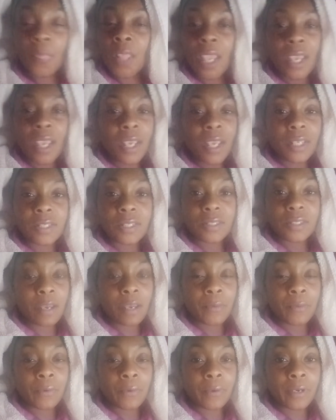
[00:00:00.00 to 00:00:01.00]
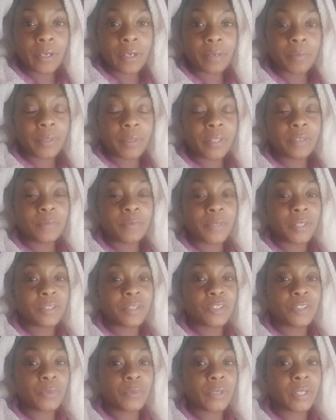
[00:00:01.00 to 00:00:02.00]
It's not boring, believe me, it's
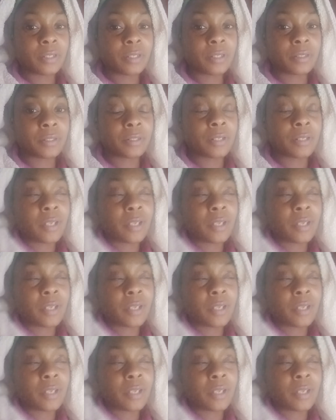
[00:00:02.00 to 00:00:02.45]
pretty good.